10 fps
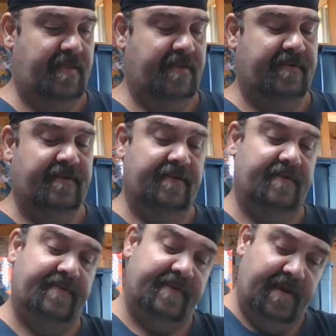this is
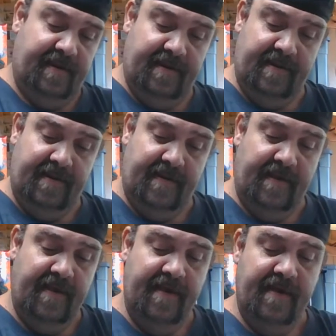set
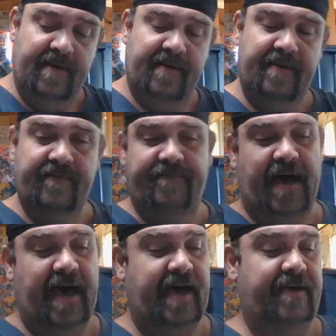
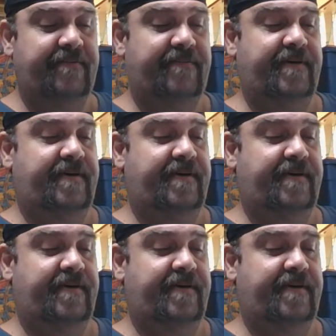5.